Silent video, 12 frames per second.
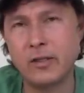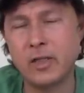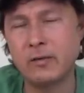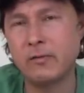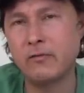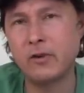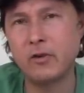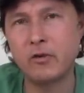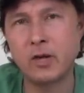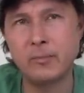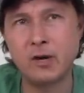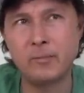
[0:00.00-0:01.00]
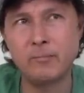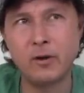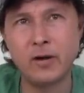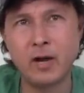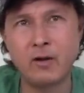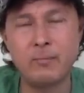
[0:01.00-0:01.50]
I think I have a video coming up
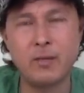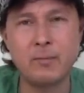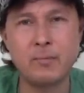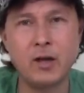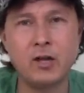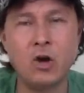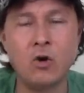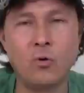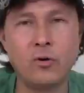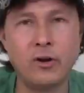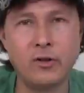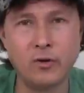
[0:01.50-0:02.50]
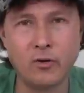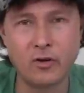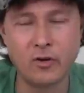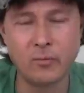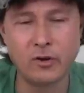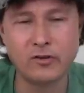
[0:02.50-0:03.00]
on how I make my coconut
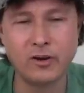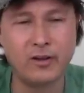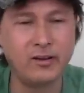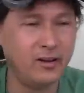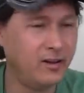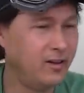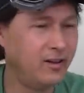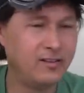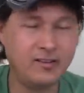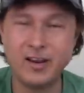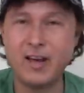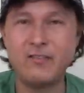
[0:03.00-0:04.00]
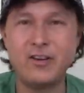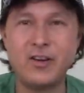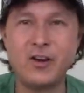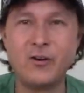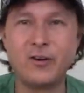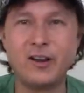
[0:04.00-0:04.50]
yogurt, which I didn't have any
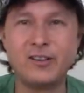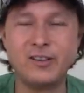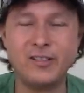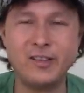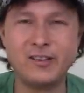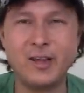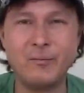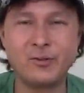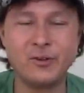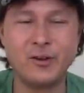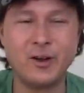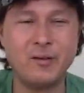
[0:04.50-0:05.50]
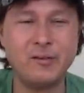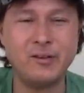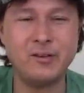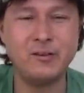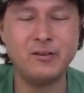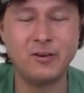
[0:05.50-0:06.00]
coconuts in this episode. I
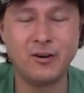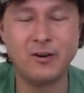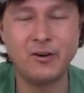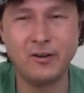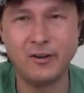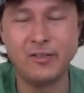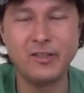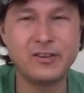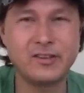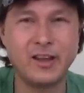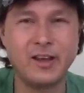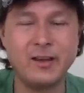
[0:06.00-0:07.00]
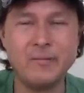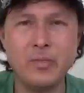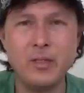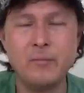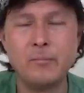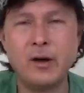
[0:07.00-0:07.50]
eat, or on this day,
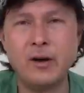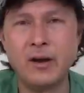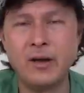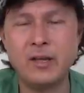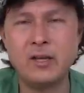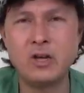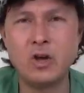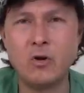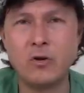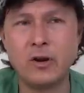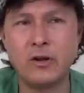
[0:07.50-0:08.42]
but I eat coke.